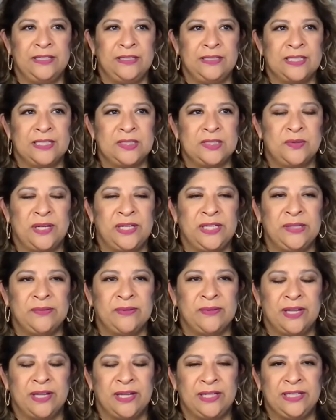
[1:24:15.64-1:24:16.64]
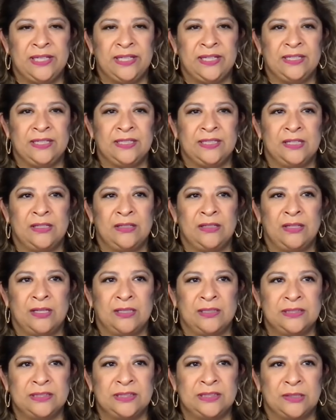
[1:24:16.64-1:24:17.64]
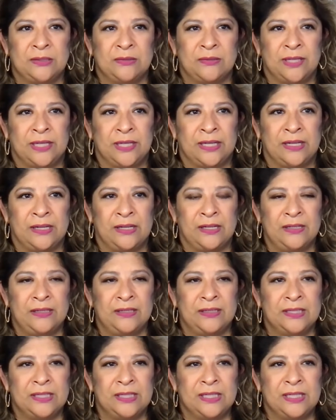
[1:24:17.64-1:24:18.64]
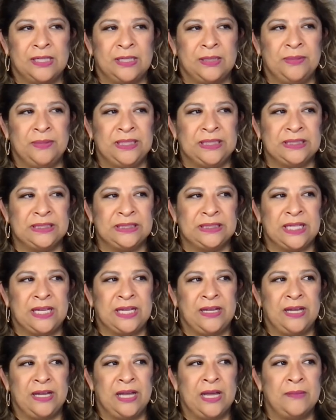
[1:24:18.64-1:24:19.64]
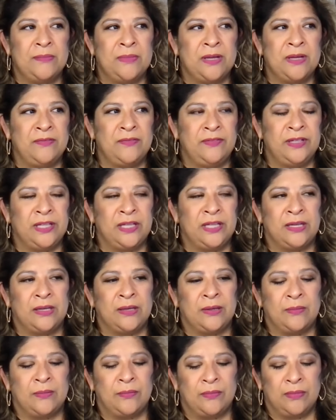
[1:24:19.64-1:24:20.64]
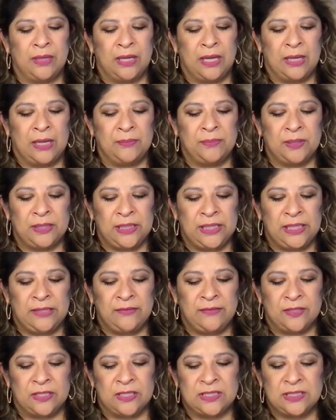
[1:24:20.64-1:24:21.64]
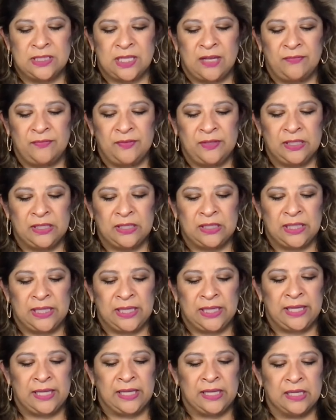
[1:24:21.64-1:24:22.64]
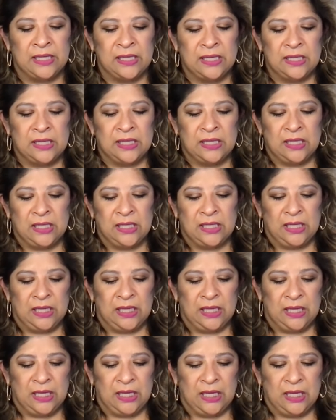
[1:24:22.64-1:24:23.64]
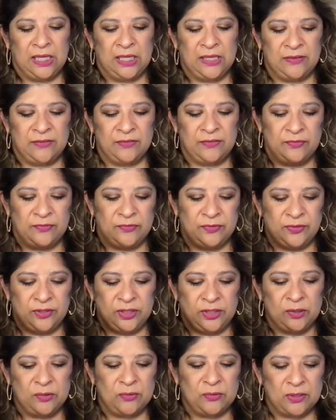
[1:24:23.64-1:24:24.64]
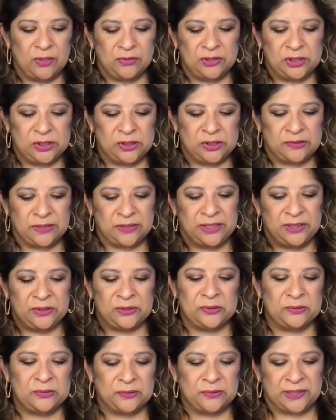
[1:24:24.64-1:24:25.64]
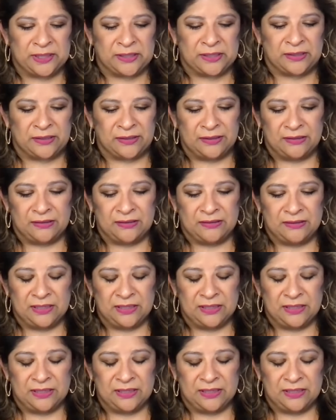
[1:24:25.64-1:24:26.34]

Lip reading: that's why you and I get along so well, because I believe philosophically, if you won't do it, who will?